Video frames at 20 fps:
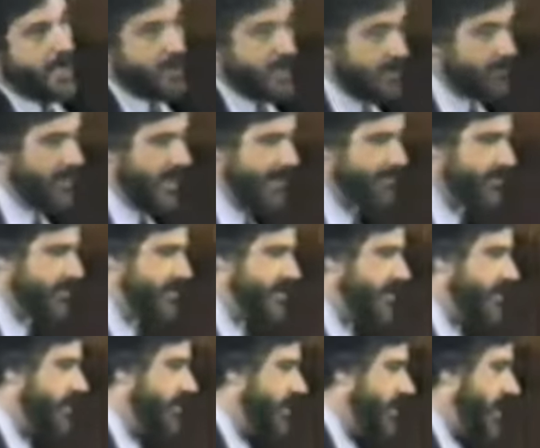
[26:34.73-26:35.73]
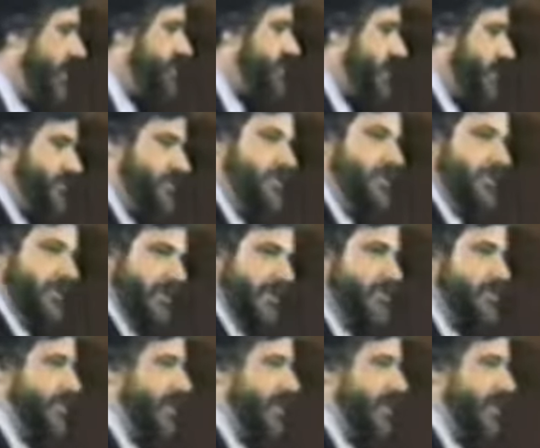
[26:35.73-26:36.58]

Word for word: In my particular case, I was curious